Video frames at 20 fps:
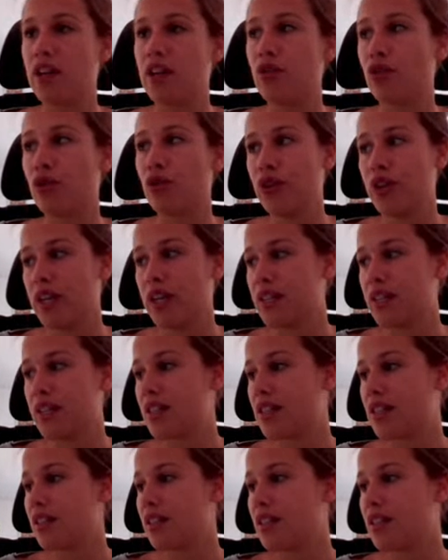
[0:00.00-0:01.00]
or you can
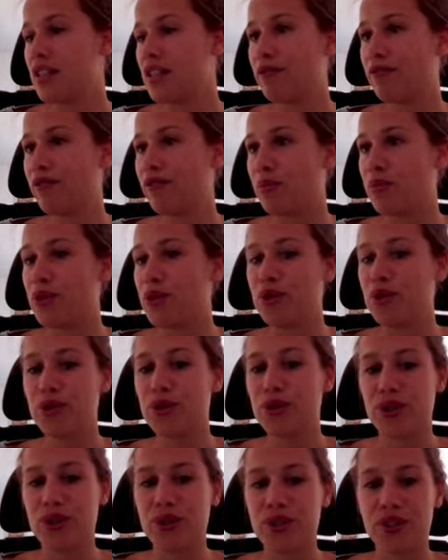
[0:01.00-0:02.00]
still see from the
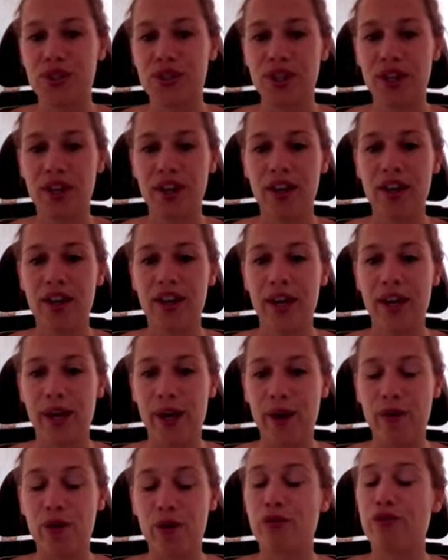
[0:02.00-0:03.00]
users
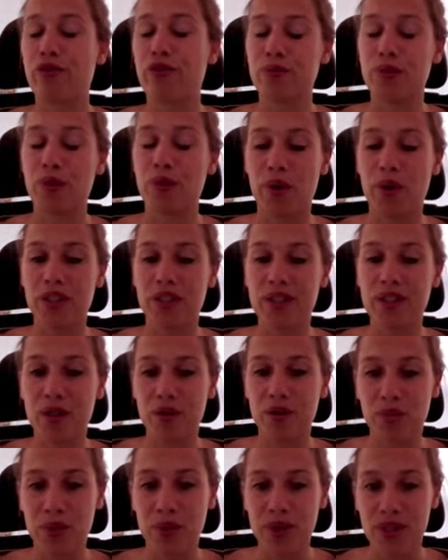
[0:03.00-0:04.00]
or from the
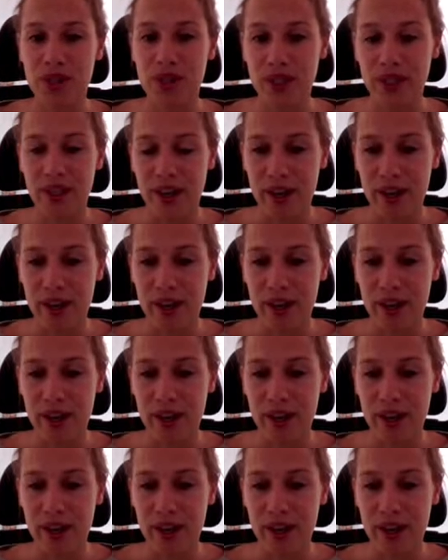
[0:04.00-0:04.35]
participants